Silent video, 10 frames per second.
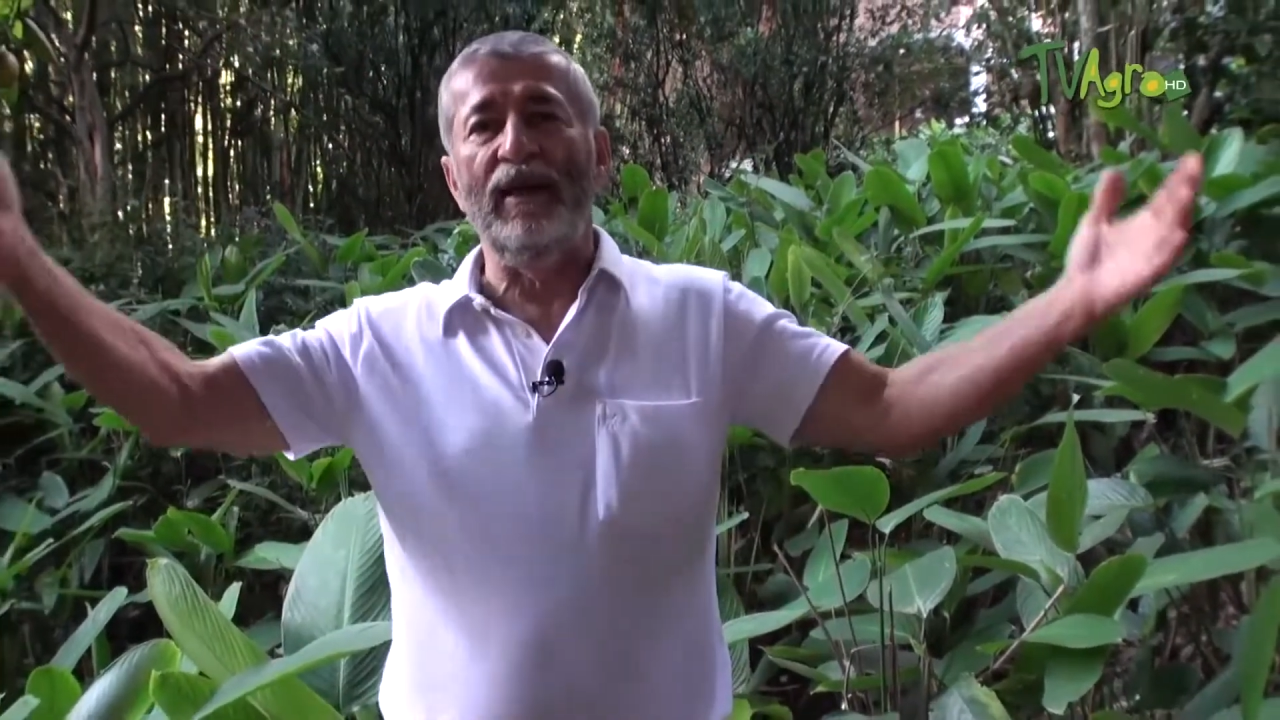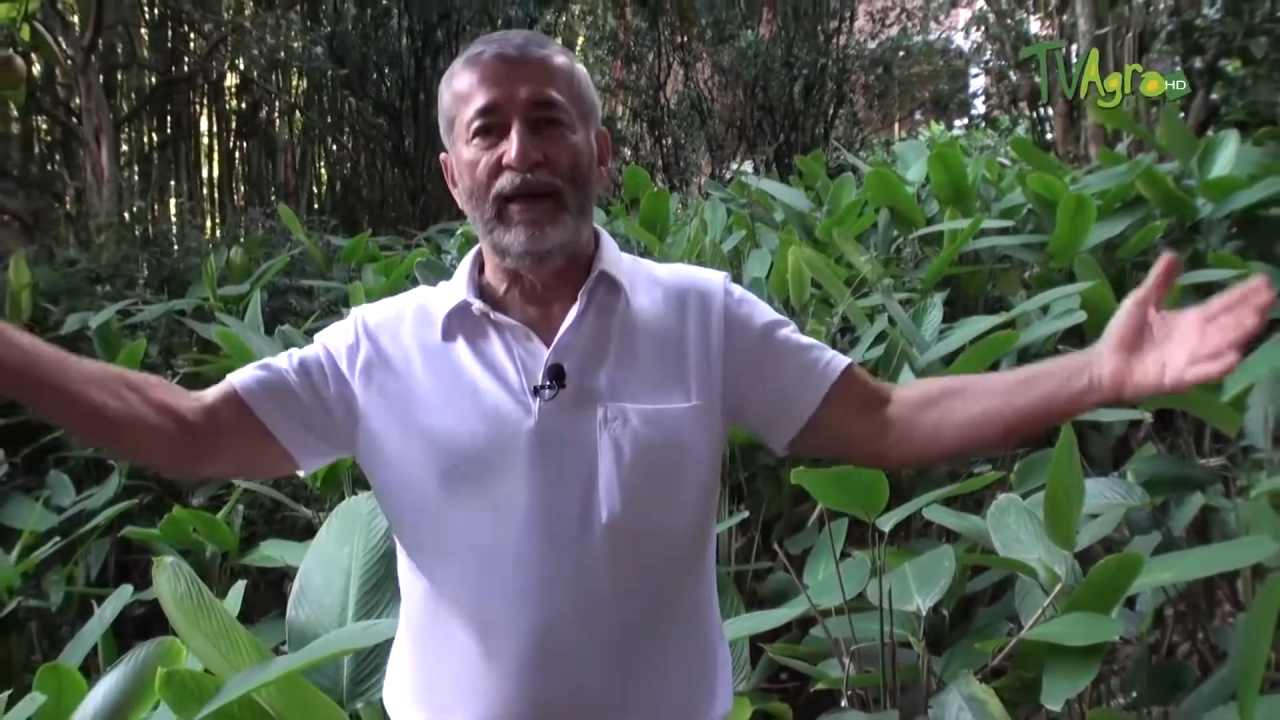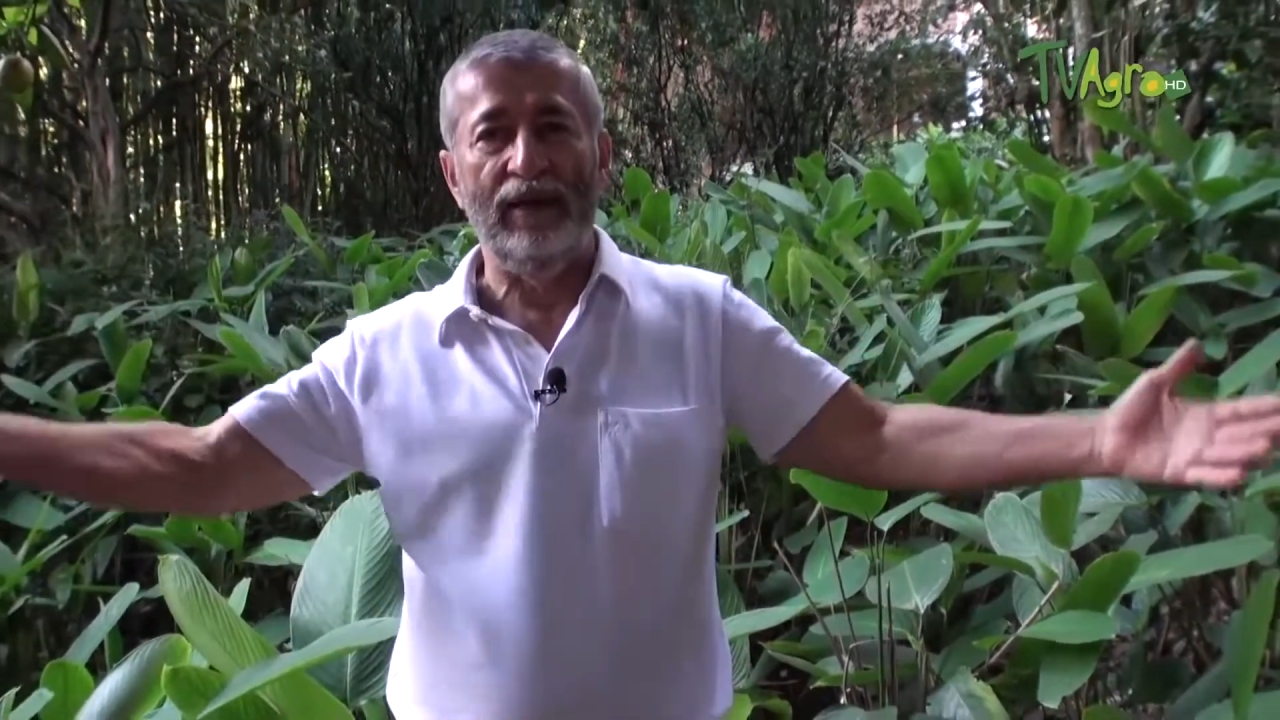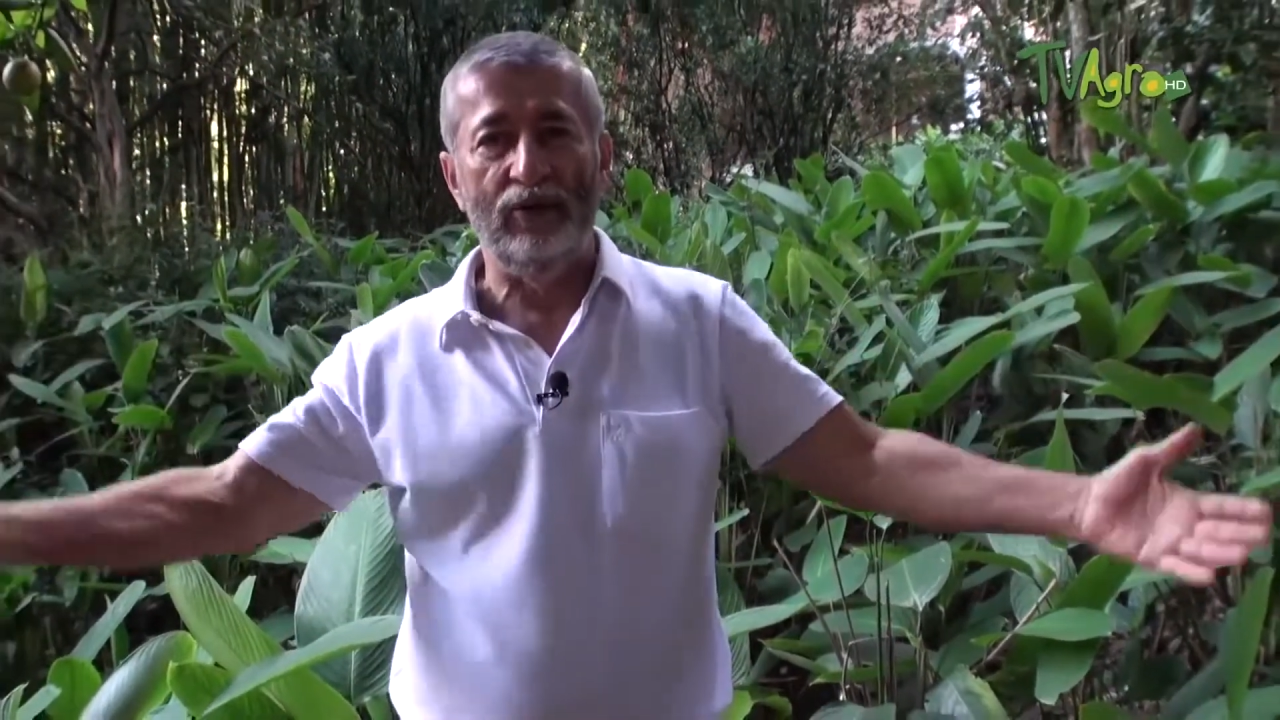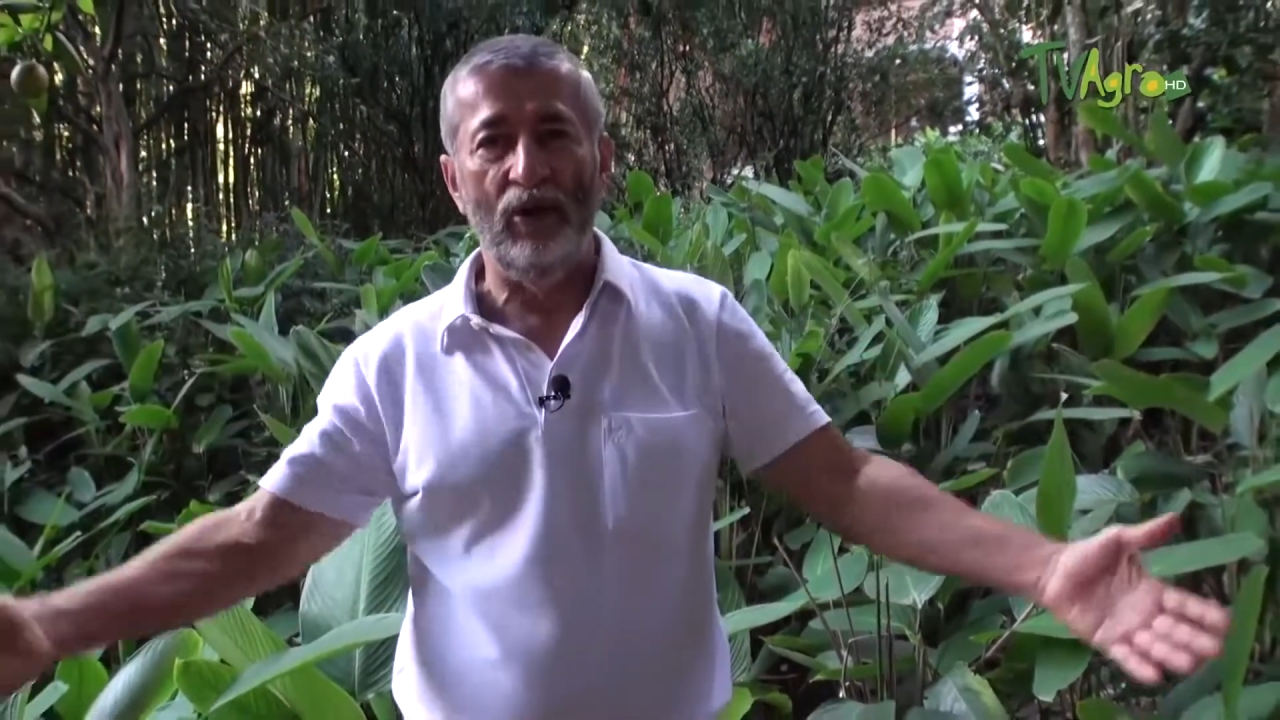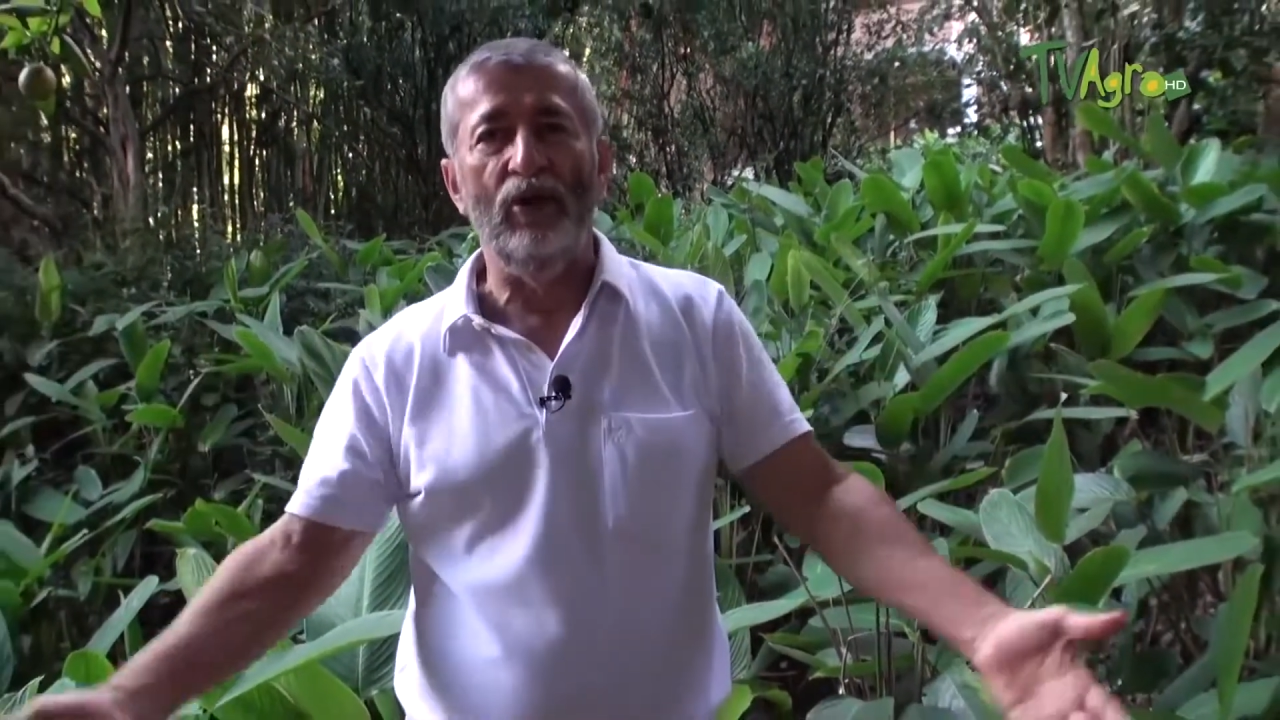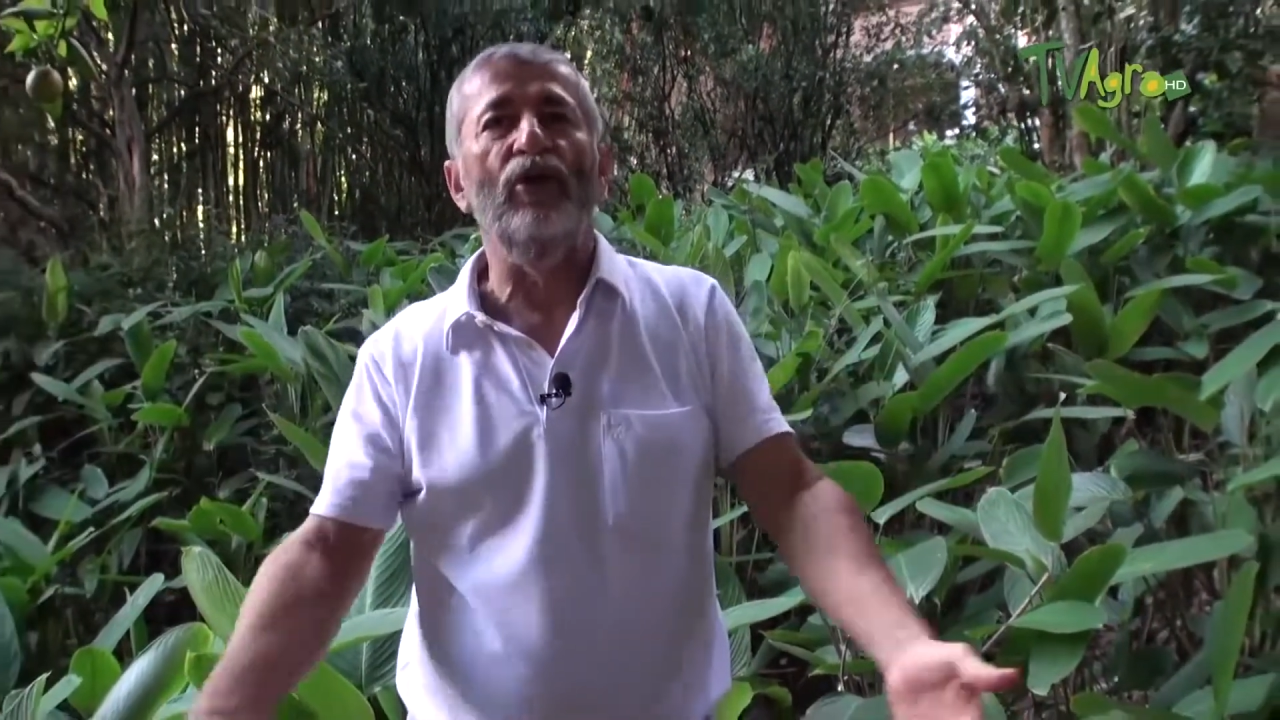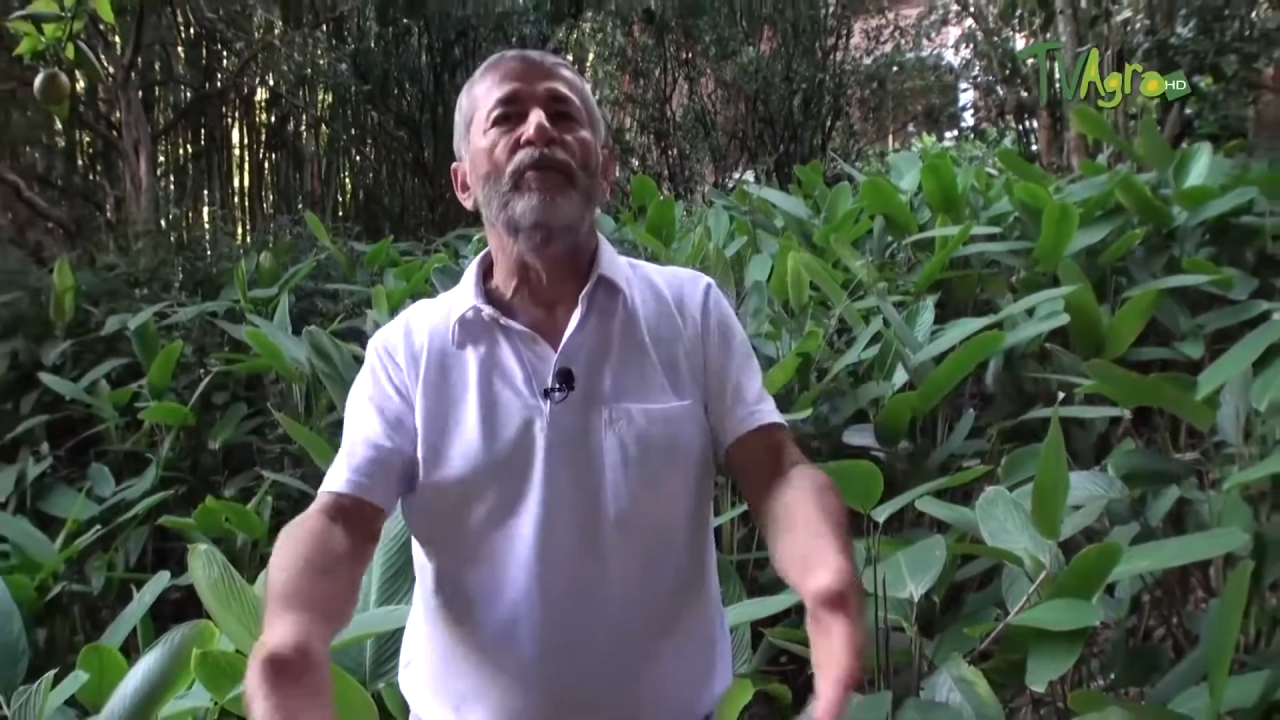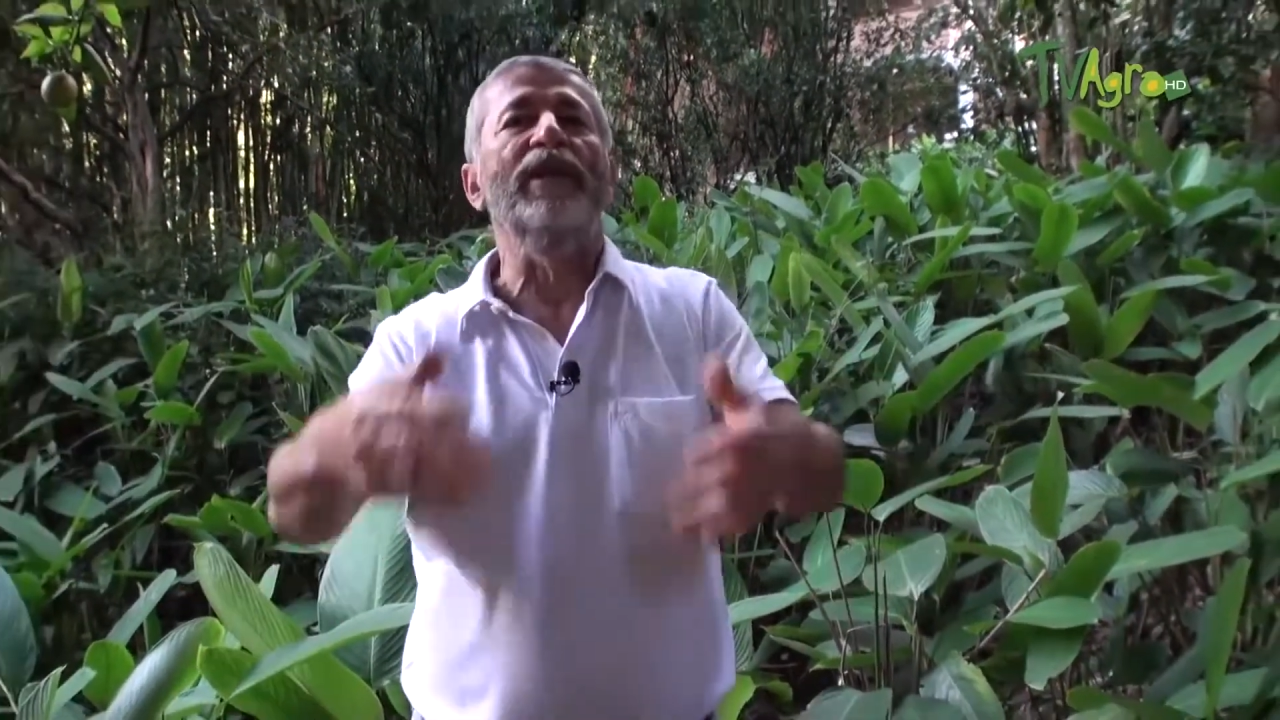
so that all the